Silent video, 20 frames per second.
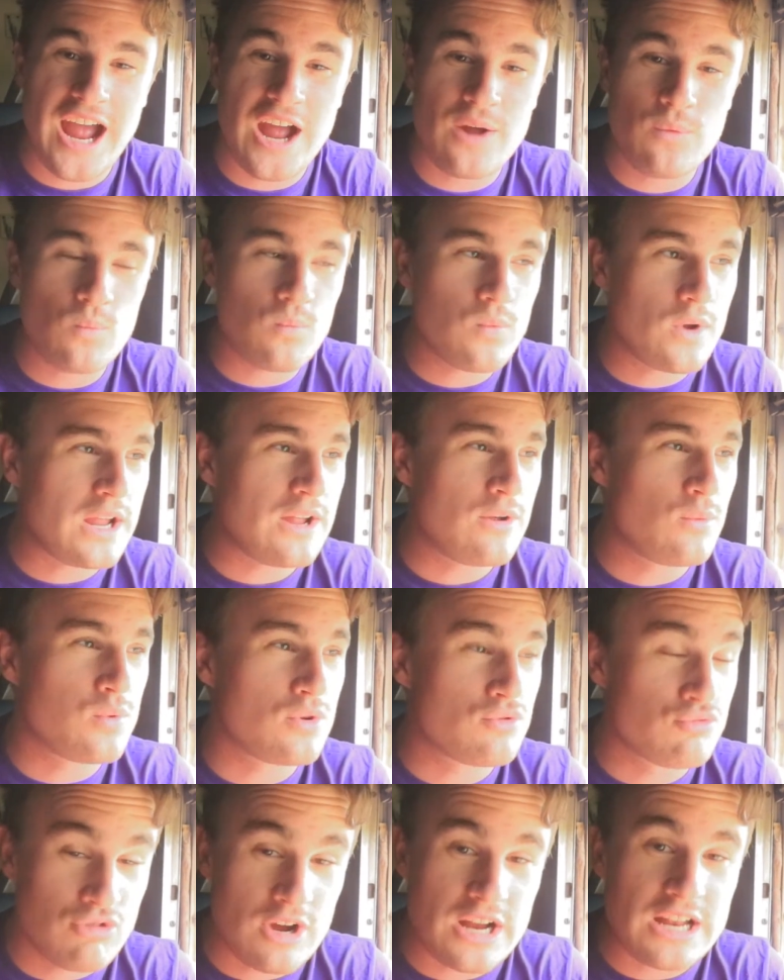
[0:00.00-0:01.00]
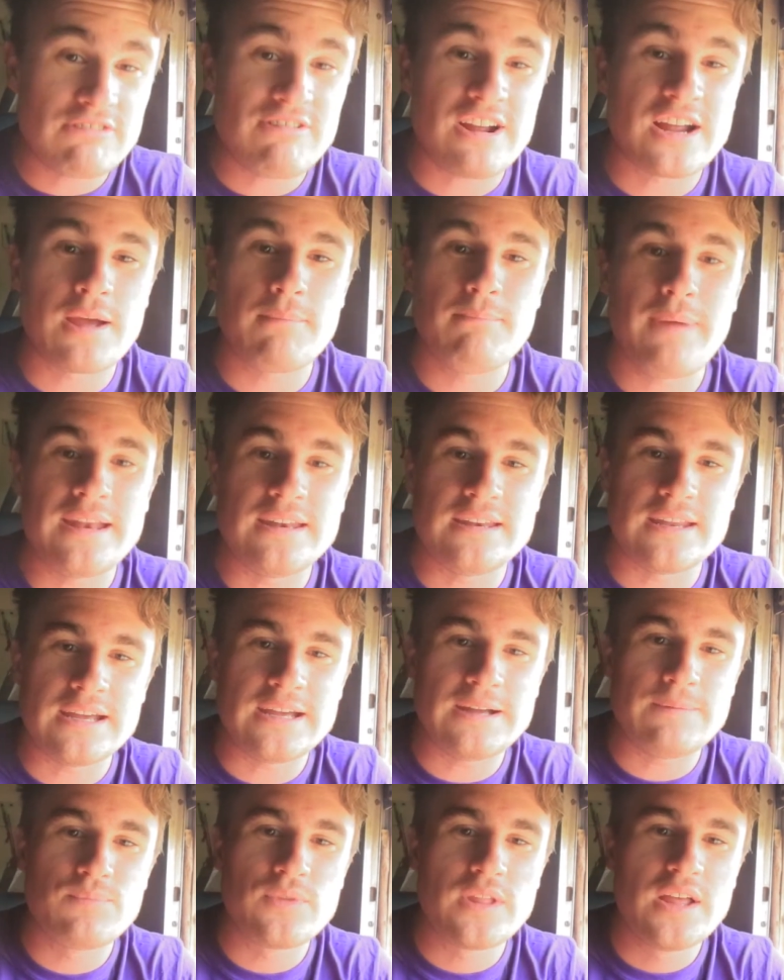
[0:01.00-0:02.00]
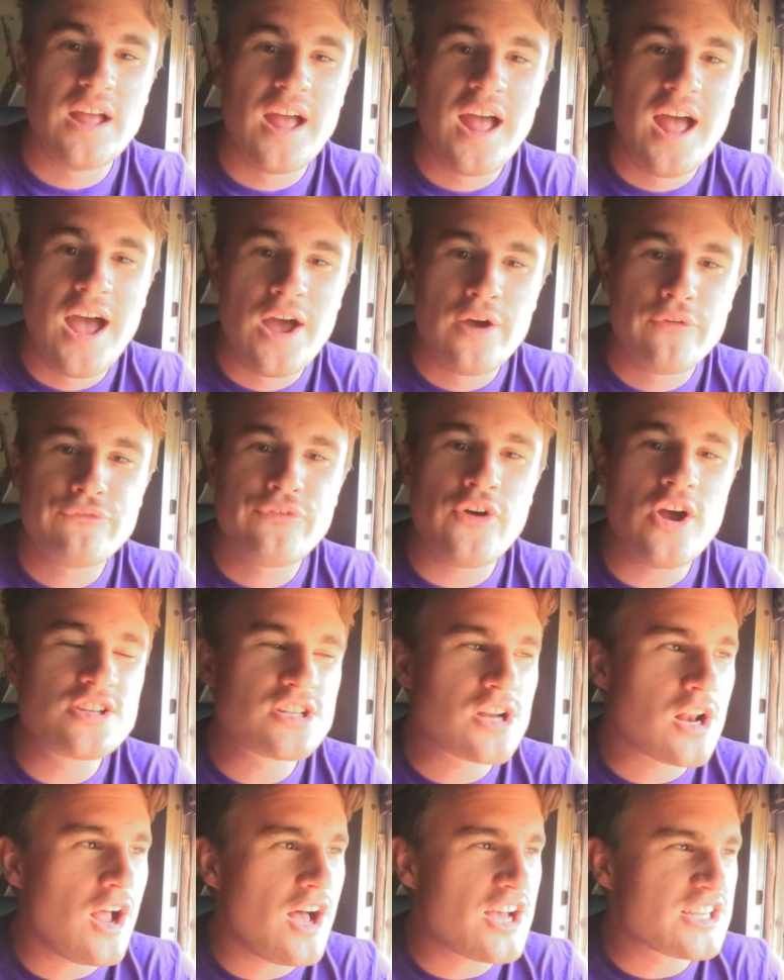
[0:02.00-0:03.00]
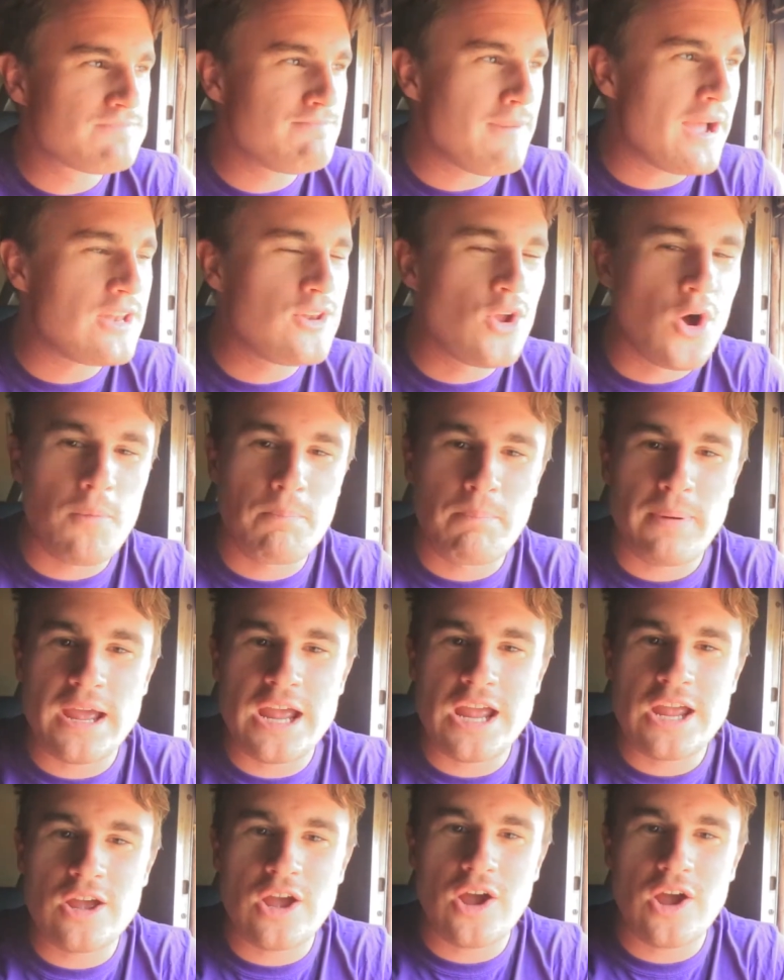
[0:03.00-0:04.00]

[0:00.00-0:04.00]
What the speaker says: and we would really recommend it. First class may not be